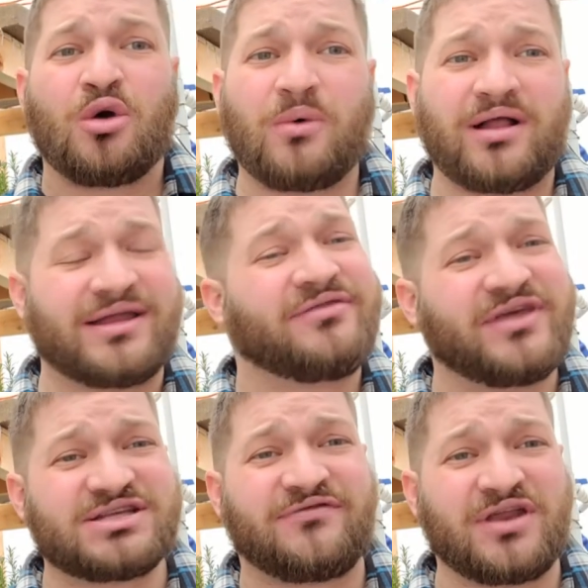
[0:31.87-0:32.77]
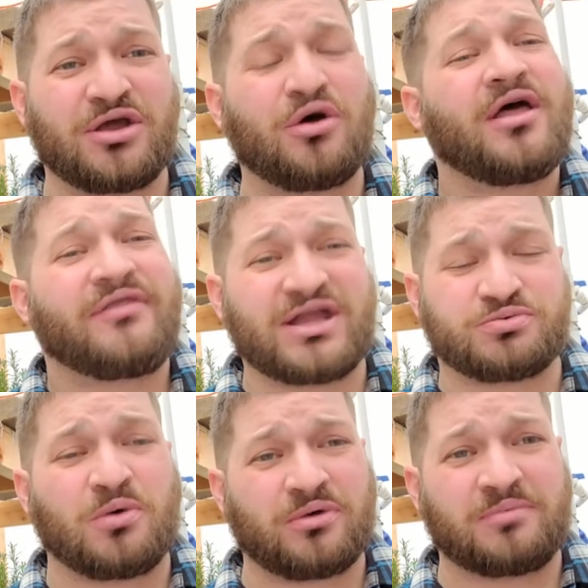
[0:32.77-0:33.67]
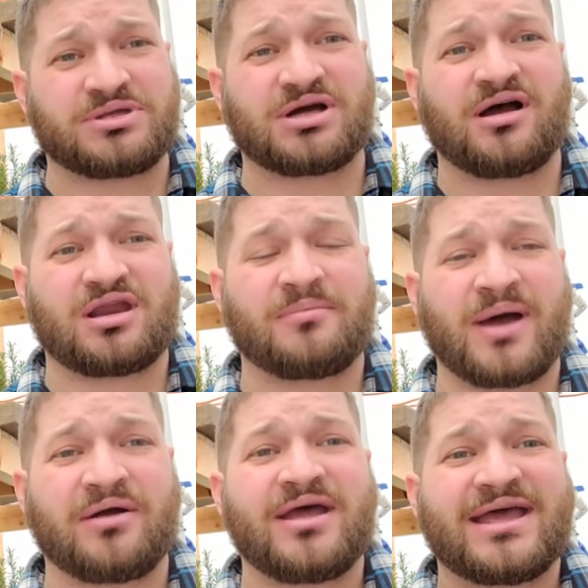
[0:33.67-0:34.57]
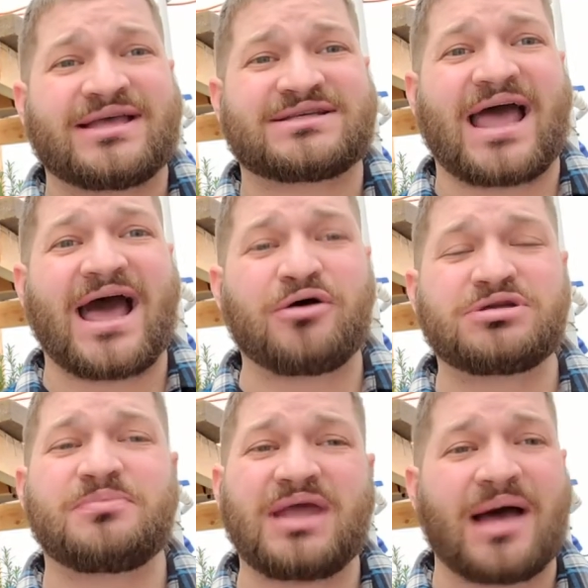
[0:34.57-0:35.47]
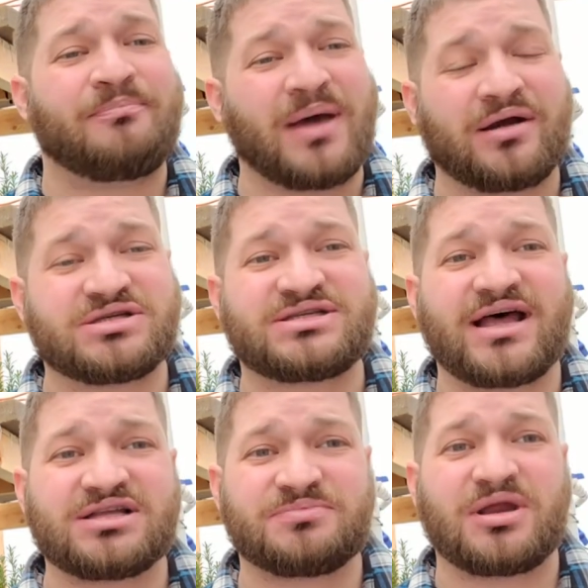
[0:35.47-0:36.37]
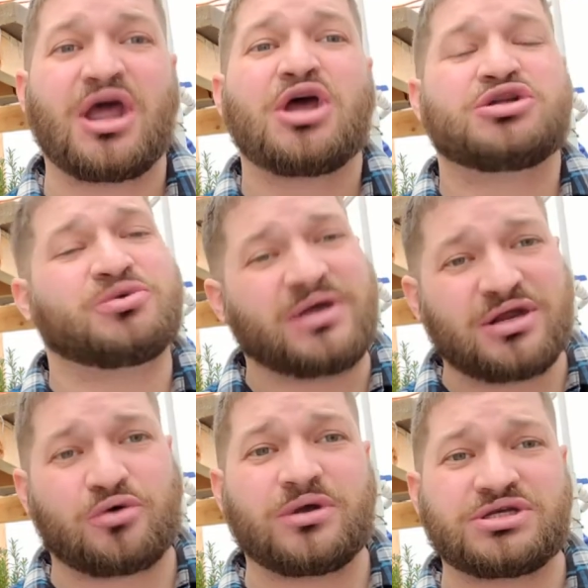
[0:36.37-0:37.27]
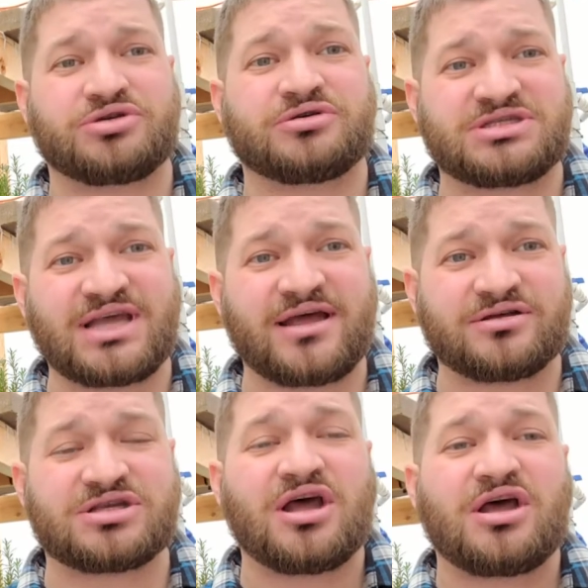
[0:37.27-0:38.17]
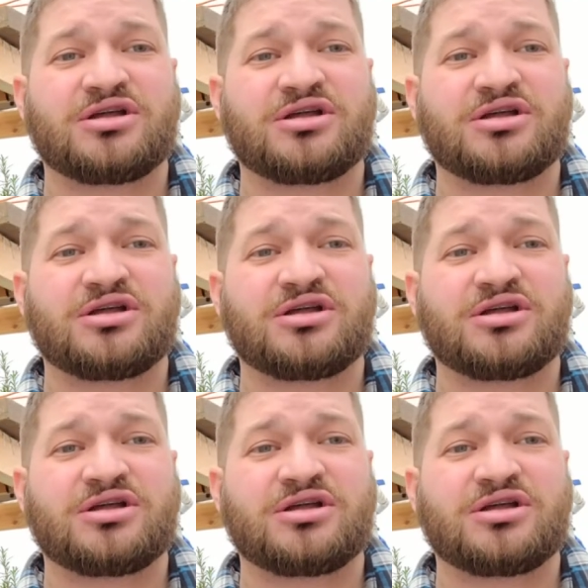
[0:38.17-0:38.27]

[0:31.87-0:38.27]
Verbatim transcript: Well, in this video, that's what we're going to be talking about is how to be a better salesman to increase your sales